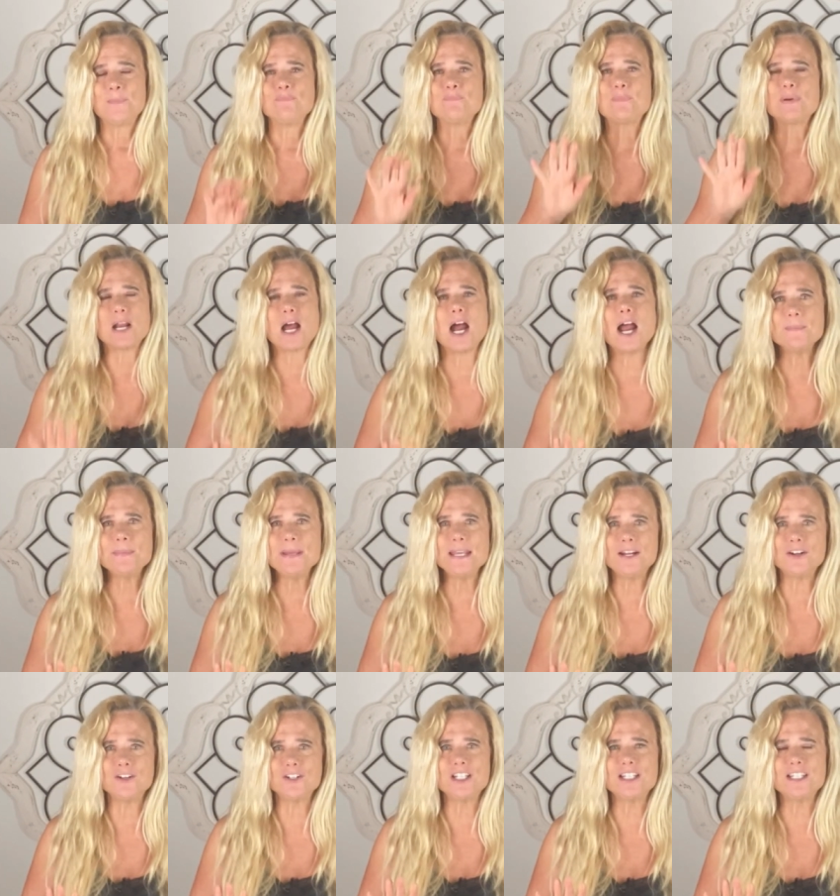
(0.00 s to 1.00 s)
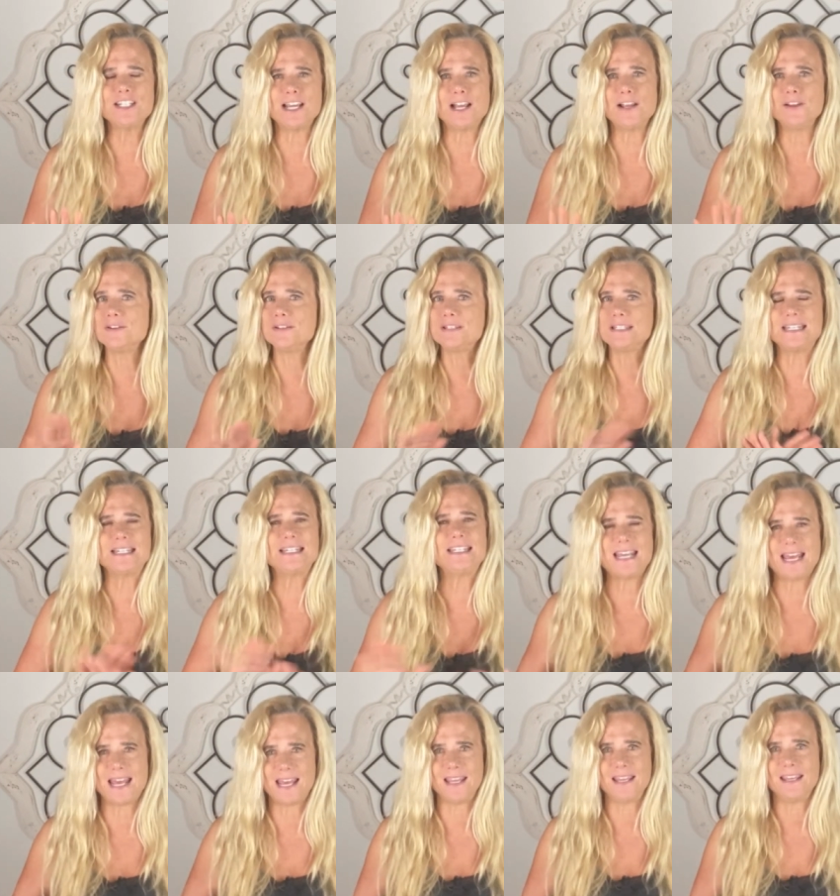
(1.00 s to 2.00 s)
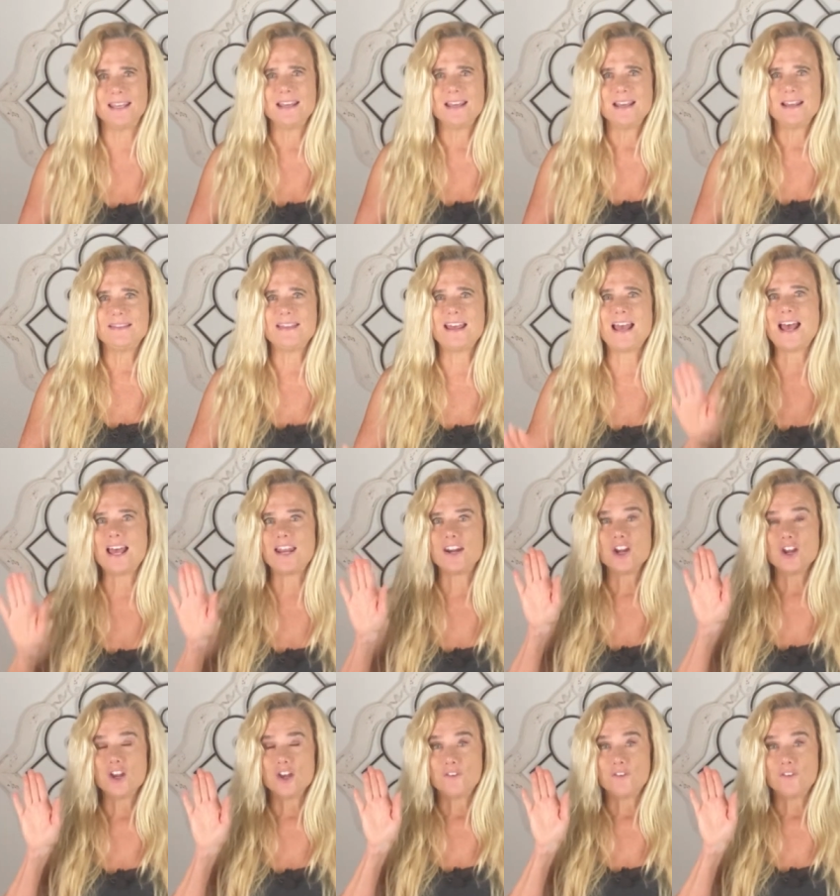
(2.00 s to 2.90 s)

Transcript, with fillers: But I'm here to tell you today that